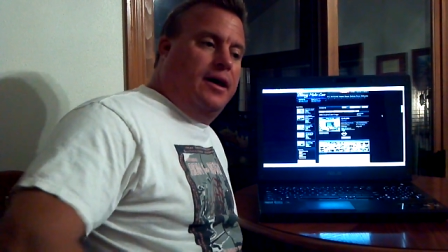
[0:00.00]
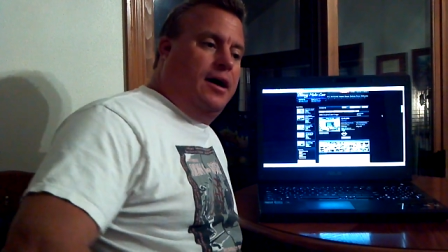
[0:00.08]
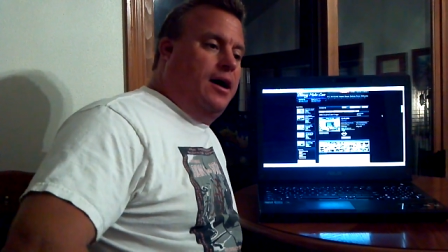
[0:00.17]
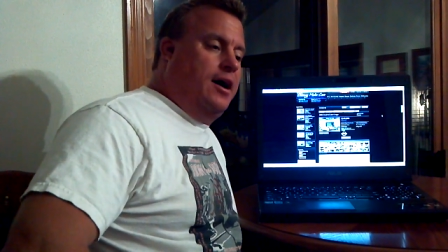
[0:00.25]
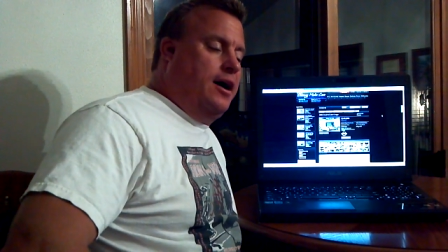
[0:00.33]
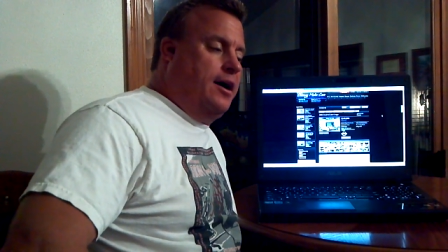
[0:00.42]

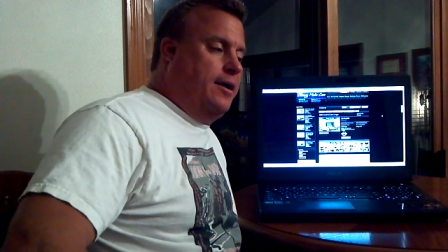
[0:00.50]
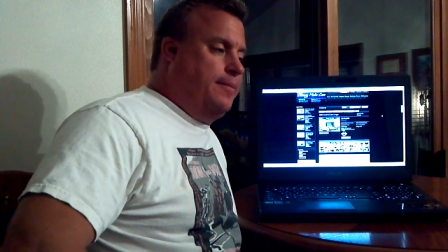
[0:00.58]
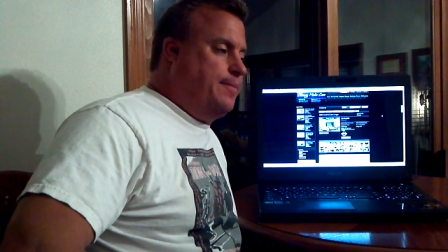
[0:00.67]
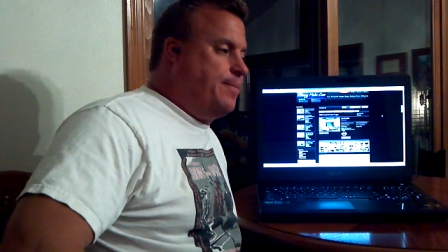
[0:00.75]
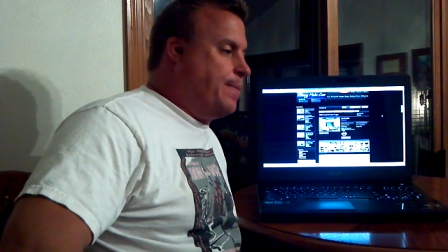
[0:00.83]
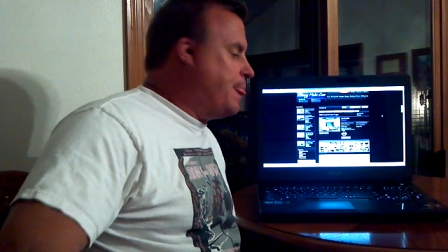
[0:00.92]

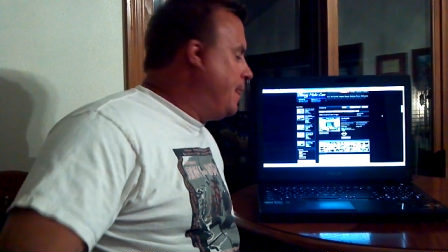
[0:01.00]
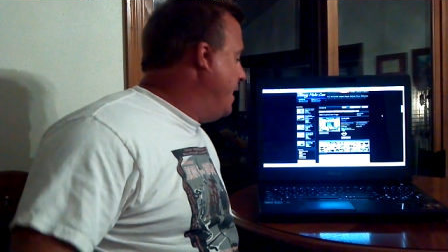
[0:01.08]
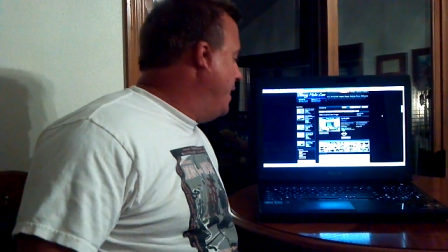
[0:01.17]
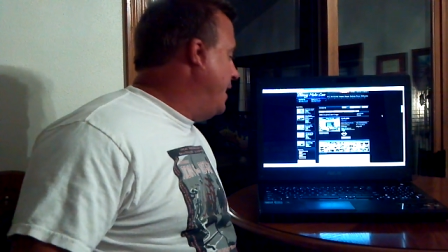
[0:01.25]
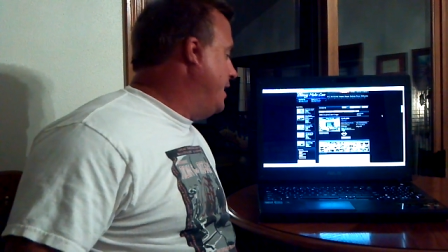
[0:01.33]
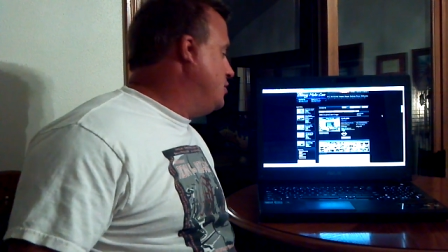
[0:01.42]
Um,
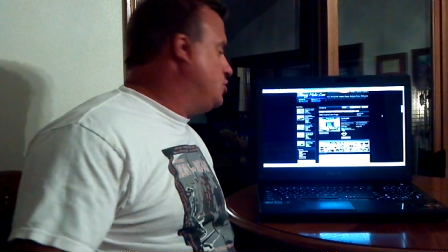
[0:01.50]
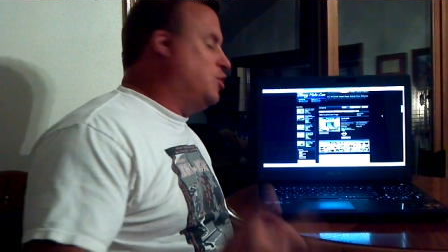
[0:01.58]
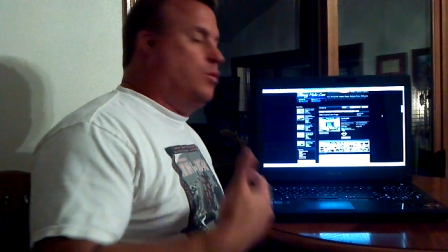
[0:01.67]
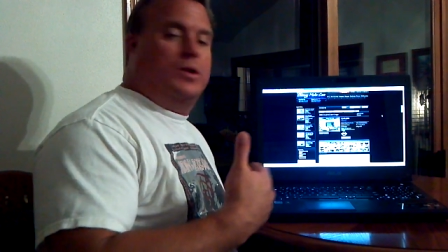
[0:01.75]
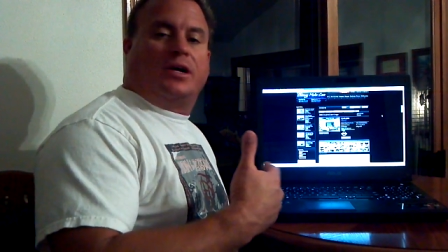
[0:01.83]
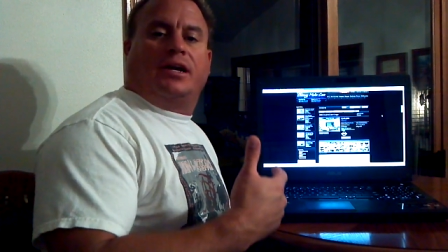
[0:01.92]
and
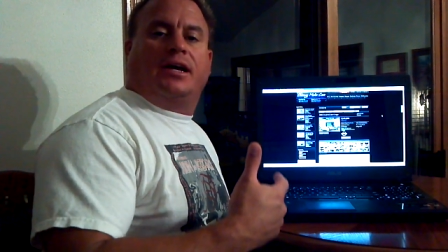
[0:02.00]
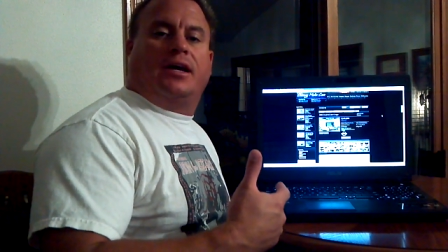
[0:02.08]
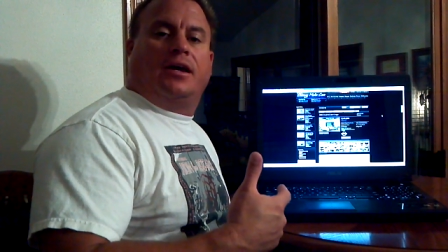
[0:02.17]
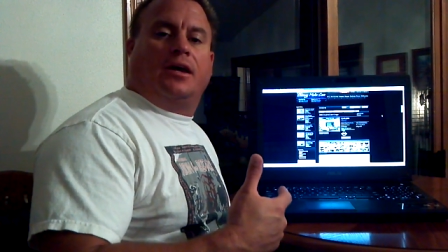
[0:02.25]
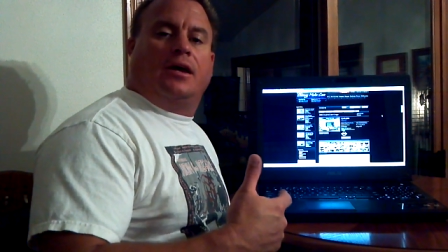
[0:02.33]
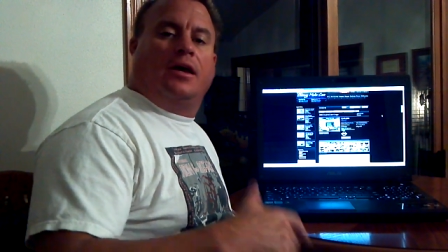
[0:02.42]
so we're
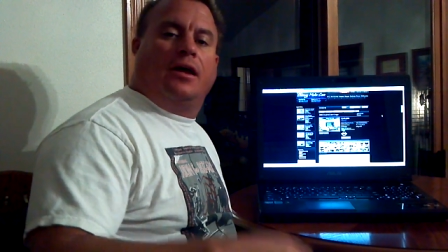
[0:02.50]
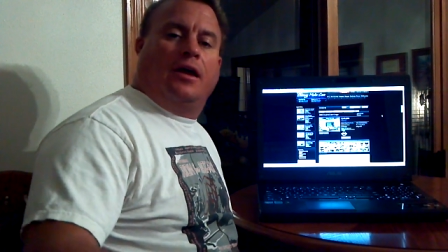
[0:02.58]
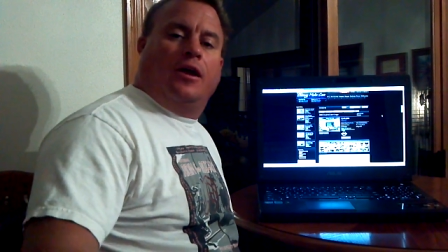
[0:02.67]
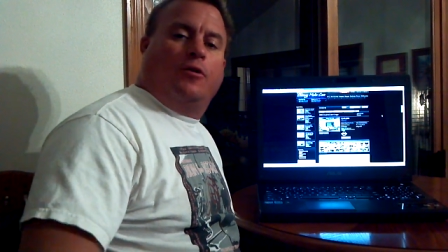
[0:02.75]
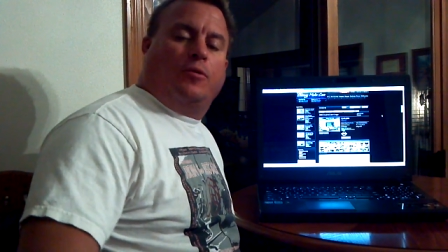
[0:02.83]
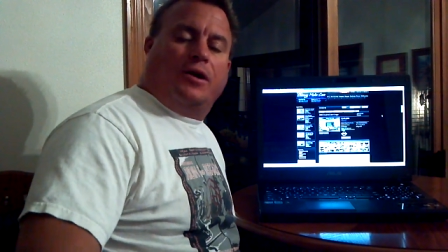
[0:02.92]
gonna
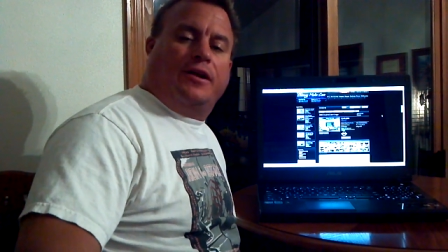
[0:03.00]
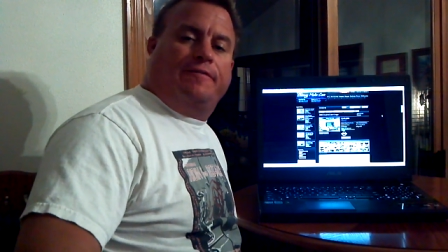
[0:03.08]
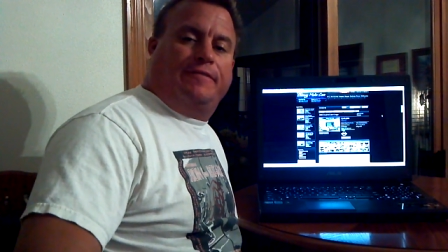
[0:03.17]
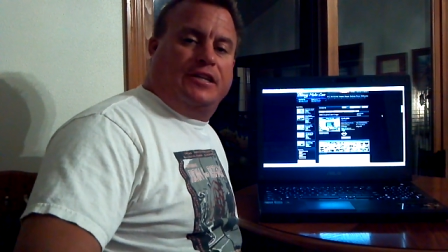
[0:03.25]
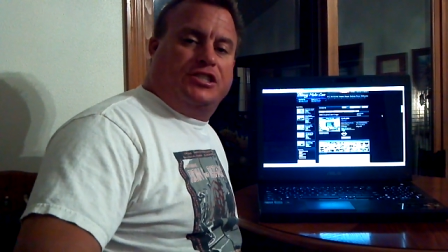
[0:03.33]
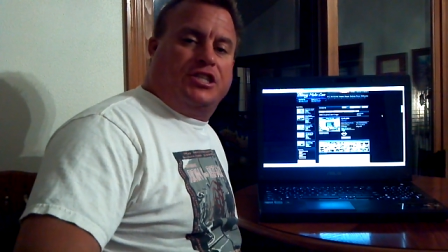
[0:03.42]
we're gonna
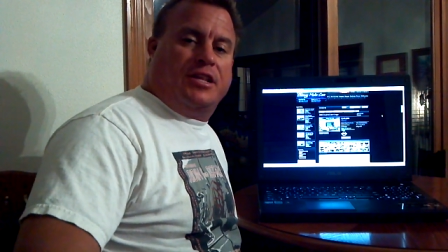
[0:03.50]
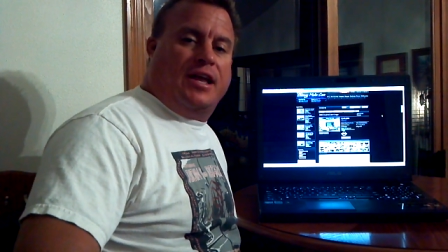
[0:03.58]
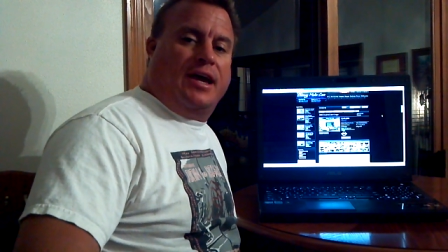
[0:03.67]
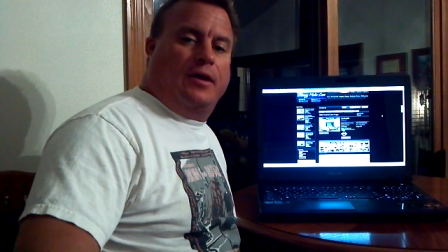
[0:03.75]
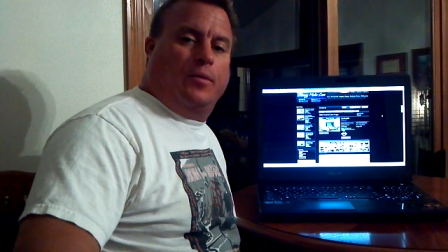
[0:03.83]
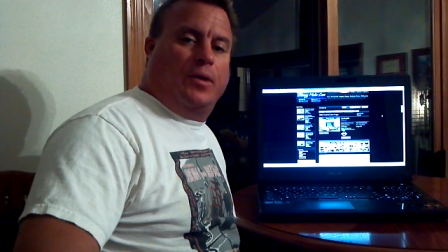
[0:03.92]
finish the
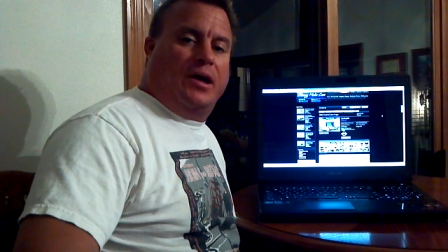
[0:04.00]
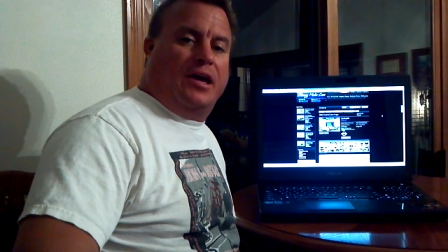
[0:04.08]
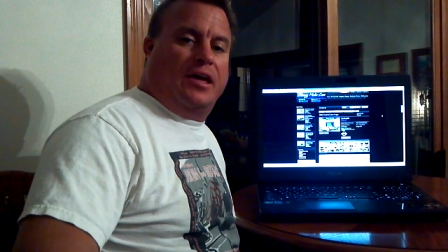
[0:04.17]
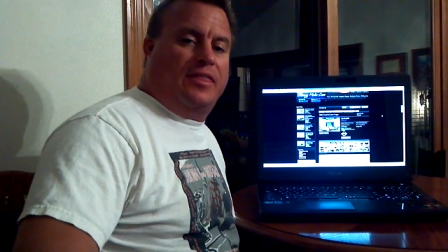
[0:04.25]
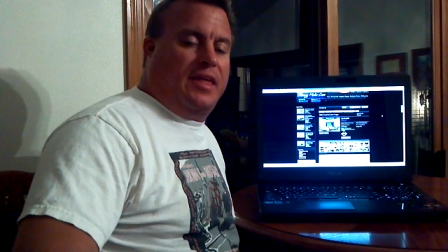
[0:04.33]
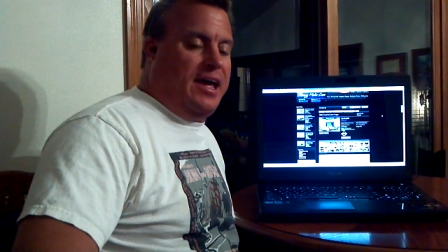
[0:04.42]
night
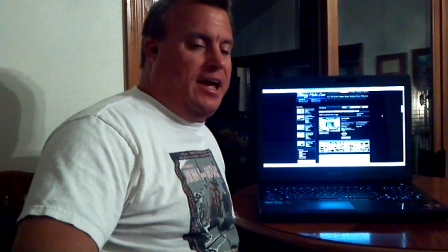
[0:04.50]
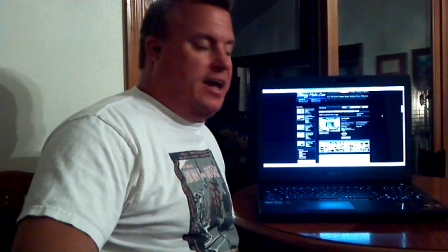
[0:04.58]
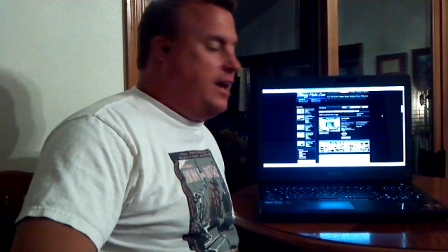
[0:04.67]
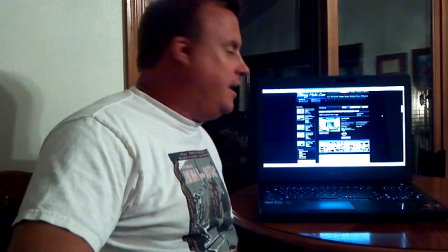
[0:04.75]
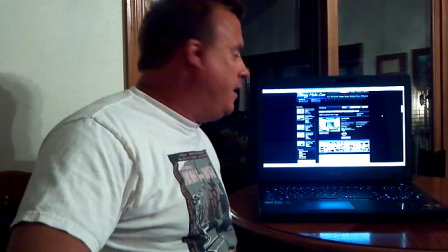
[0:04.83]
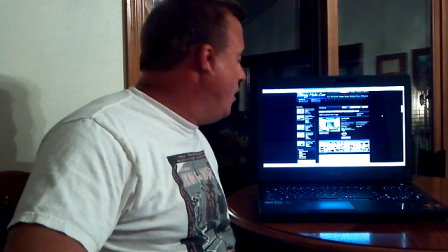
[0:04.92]
with
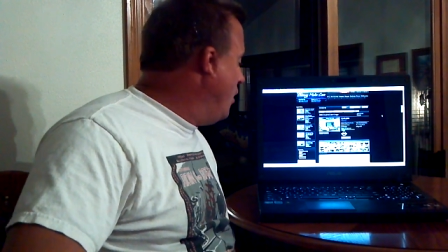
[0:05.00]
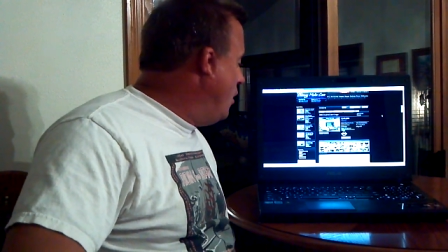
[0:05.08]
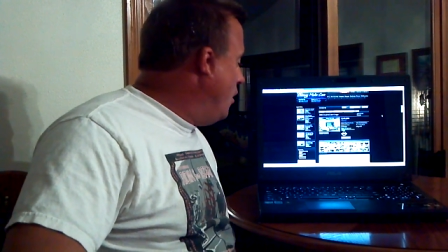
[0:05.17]
a